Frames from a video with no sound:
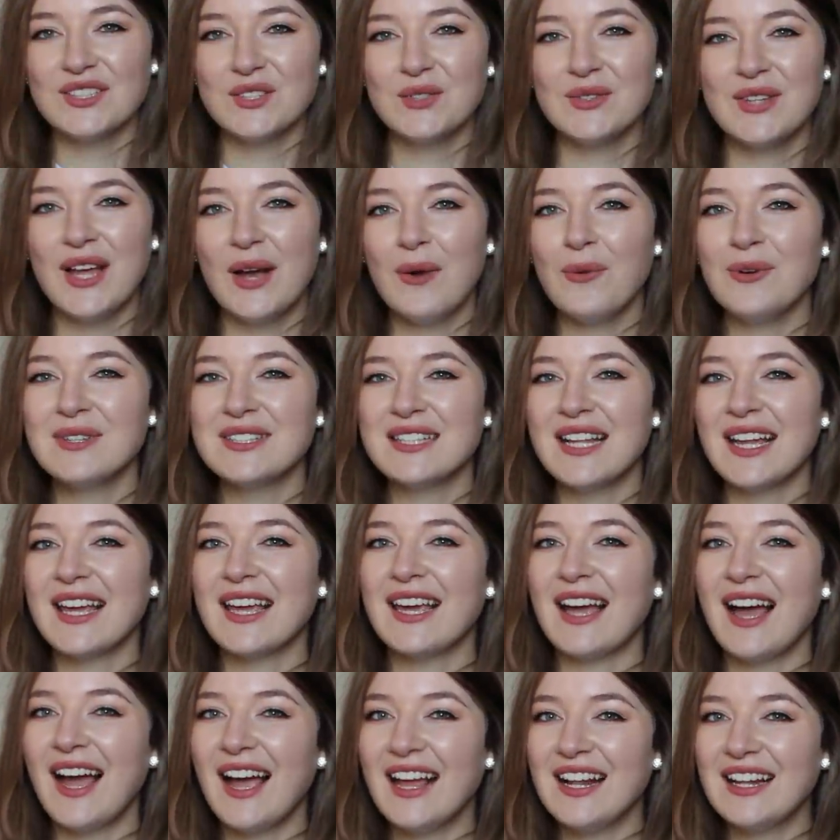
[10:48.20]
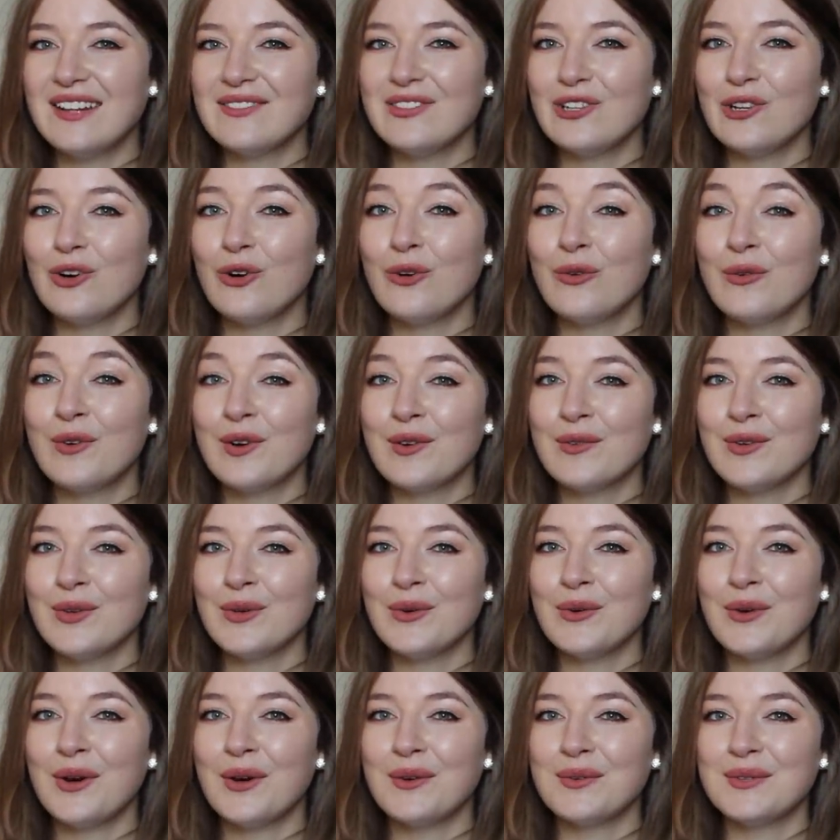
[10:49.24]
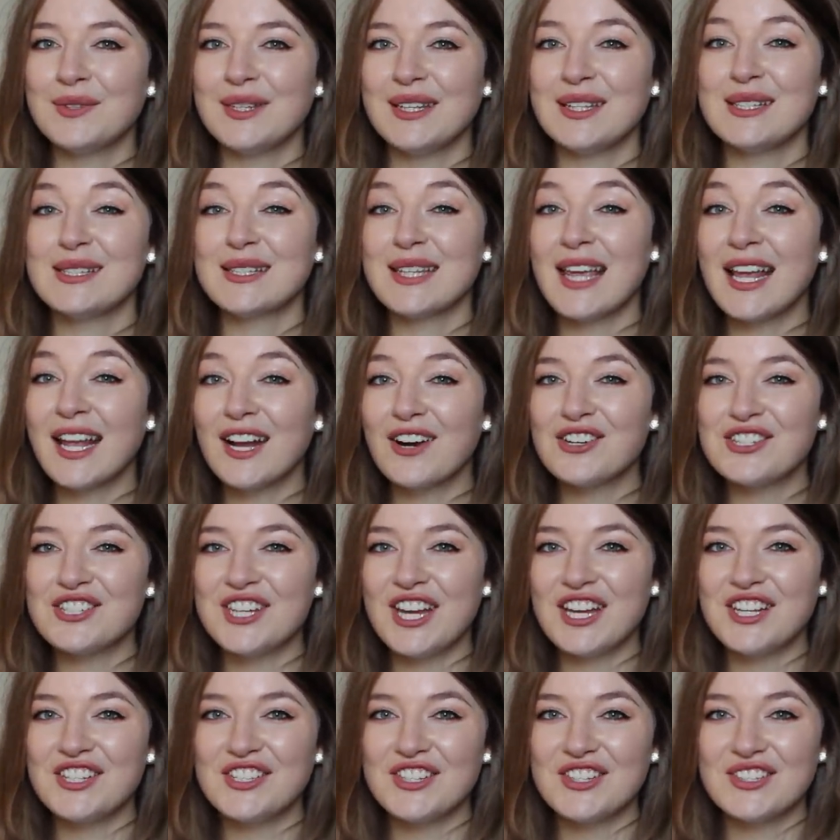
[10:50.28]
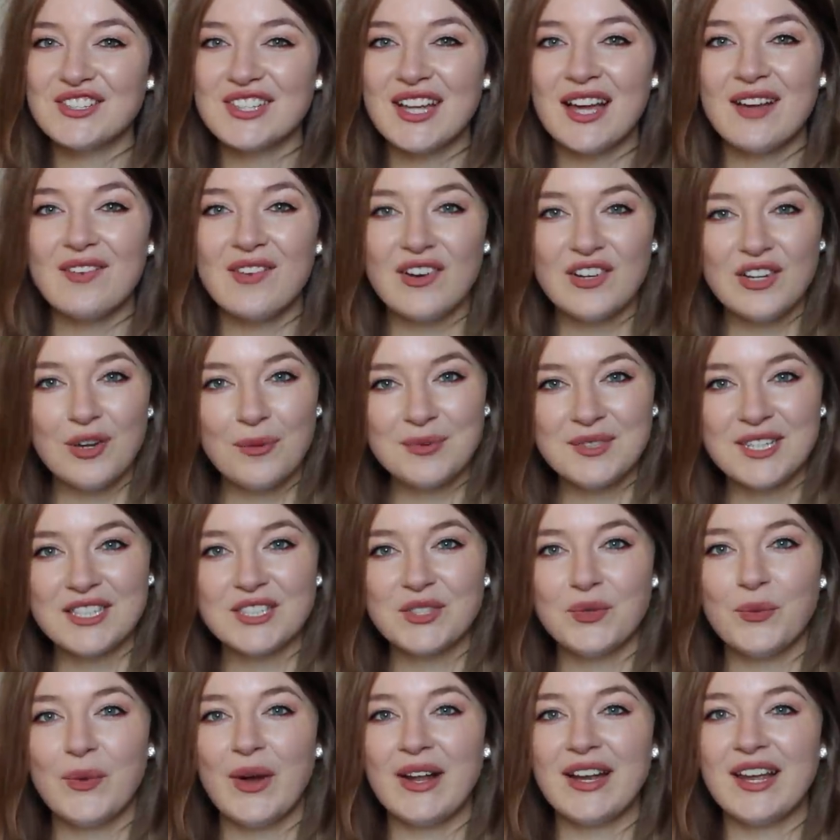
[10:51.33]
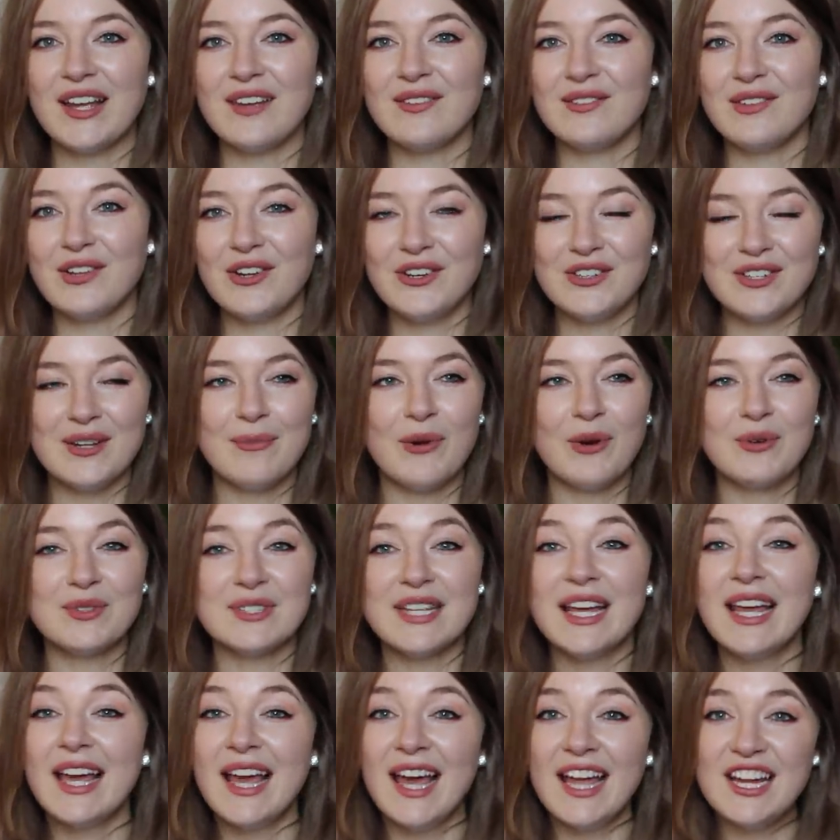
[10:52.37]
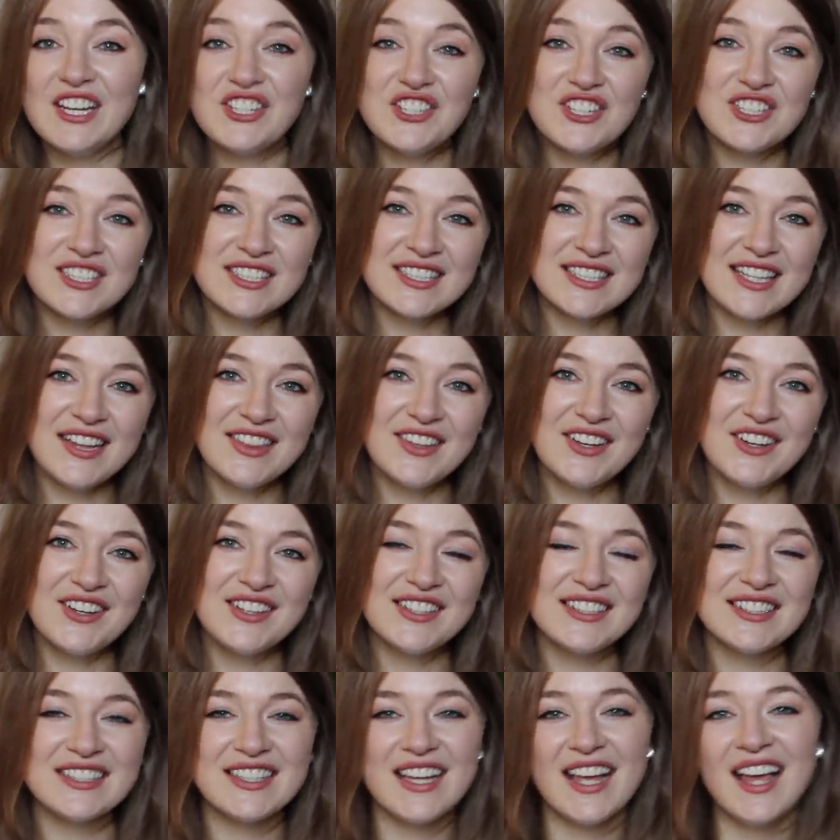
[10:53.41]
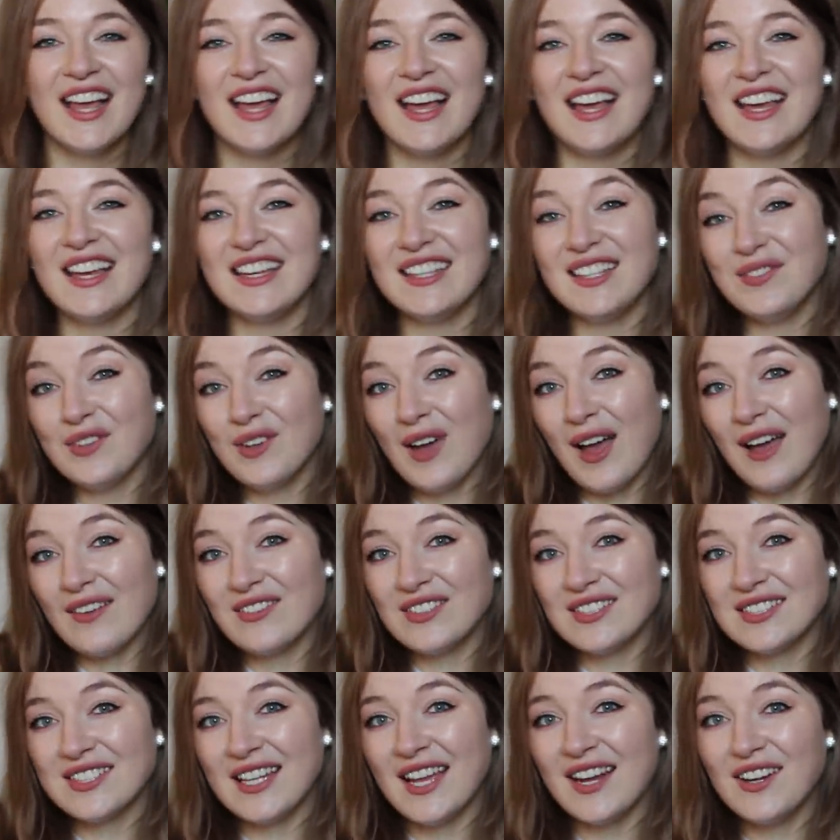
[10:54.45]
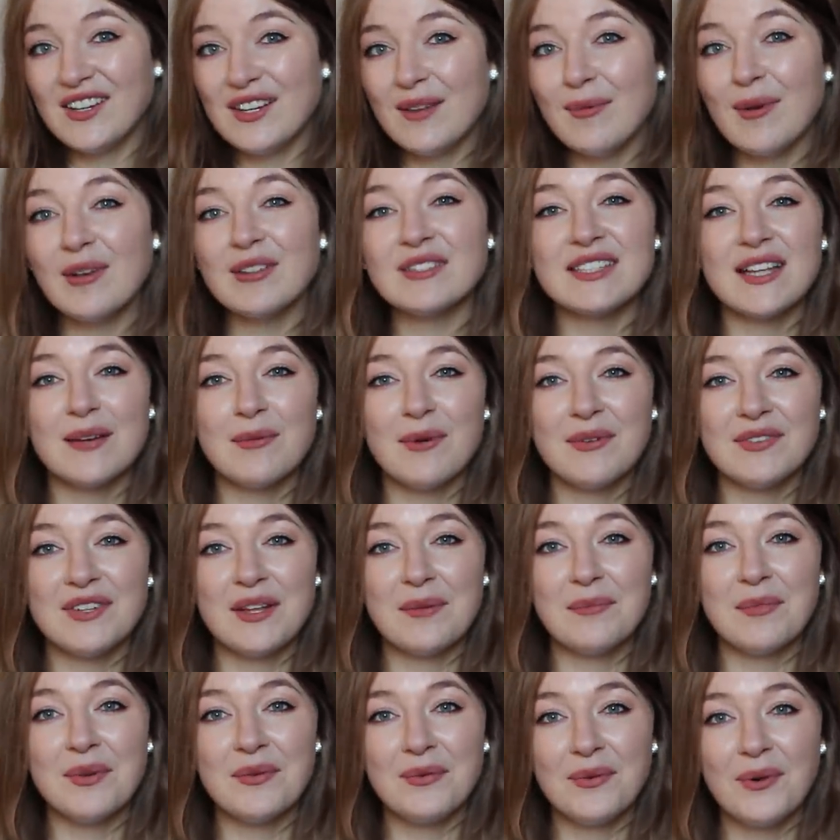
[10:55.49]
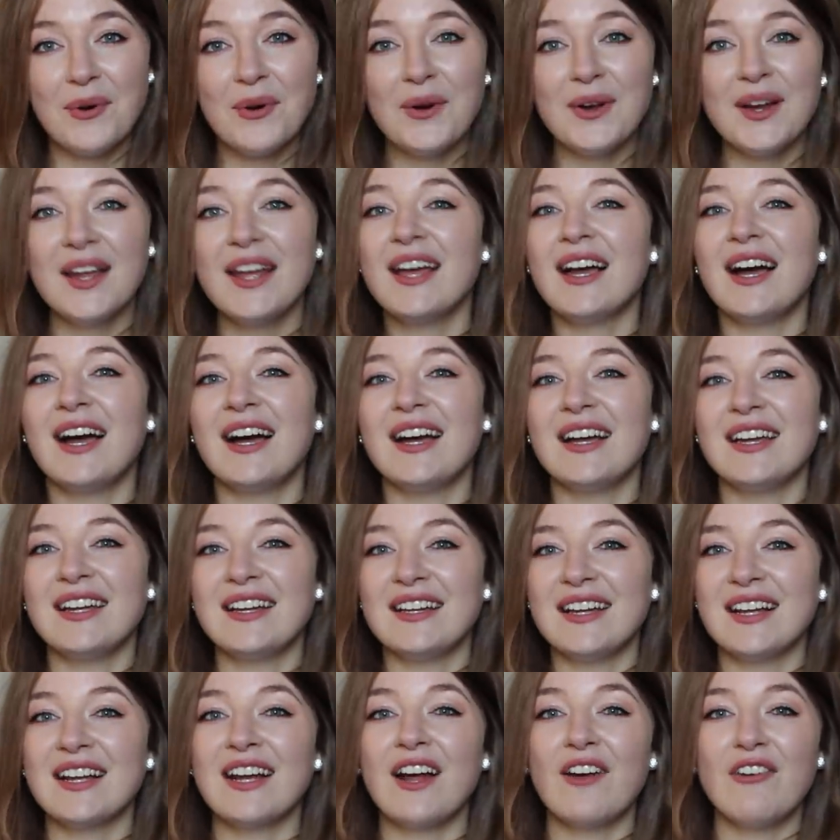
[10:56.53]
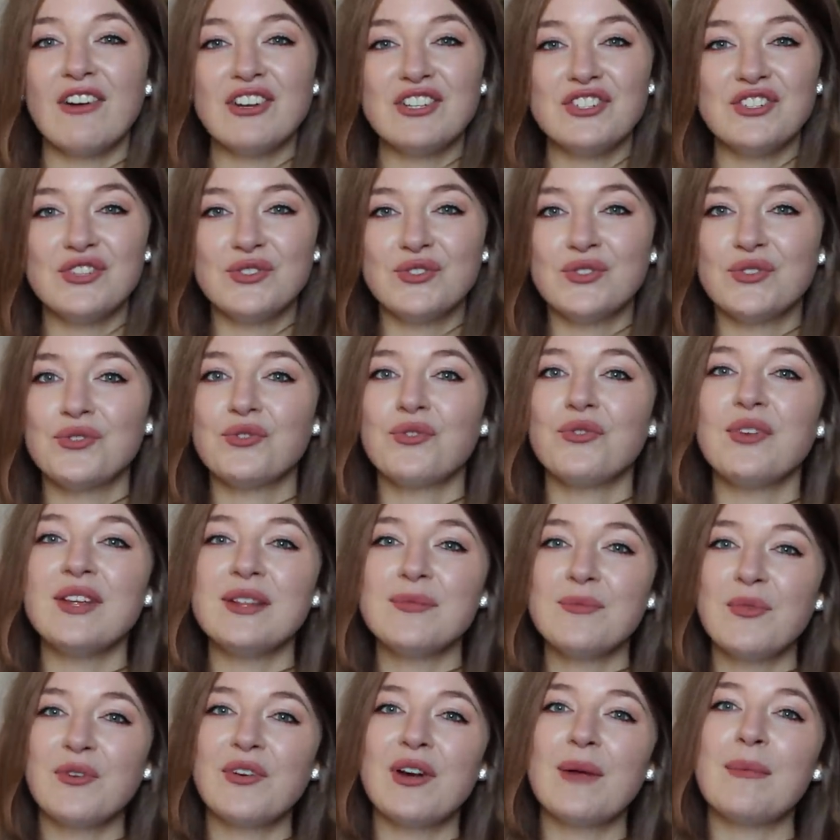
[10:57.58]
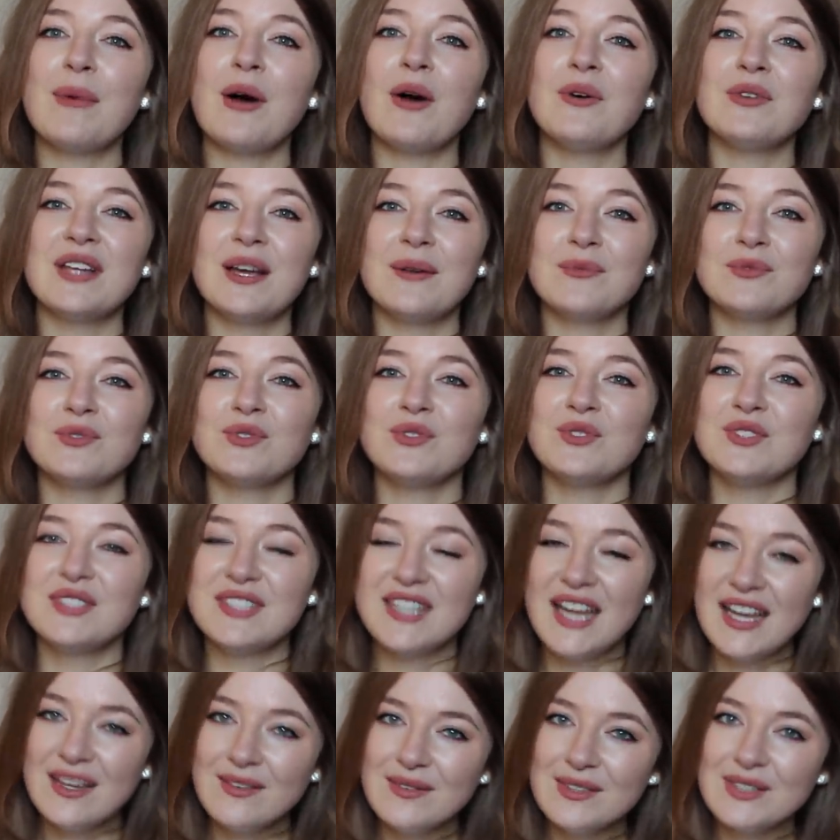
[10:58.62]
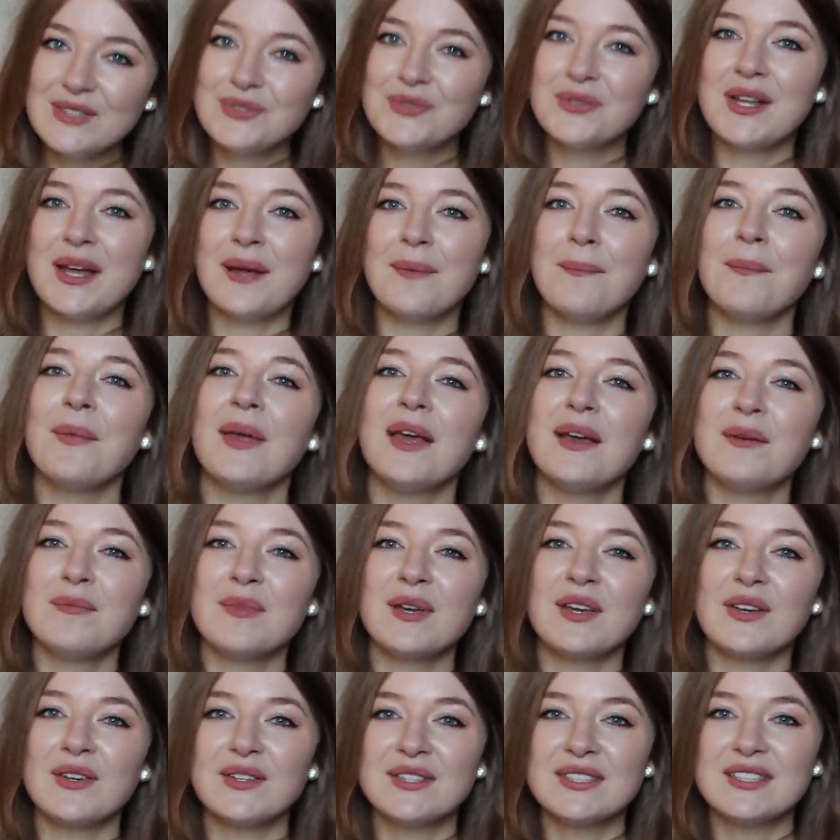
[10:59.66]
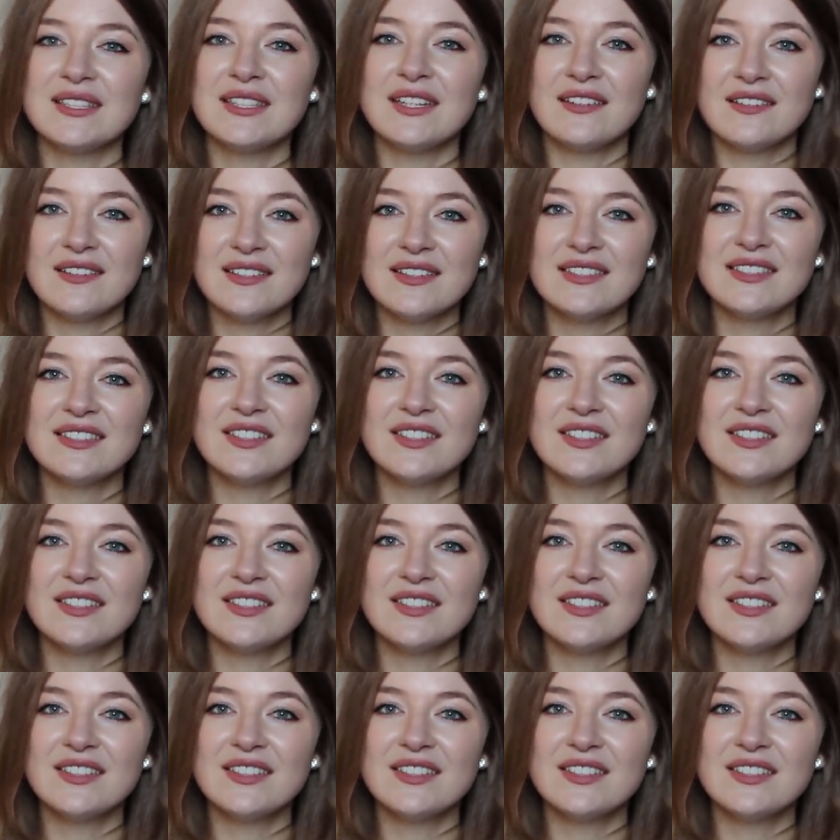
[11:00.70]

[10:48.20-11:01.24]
So that was like a high level overview of the skincare changes I've adopted when I've learned about Asian standards. If you haven't heard about some of them before, I encourage you to read more about them, to dive into them, because they're